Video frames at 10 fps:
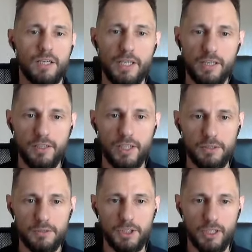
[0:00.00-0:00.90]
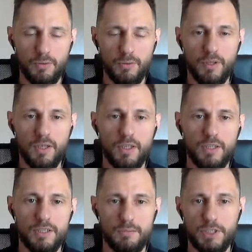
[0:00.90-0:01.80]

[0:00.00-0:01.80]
I'd like to check some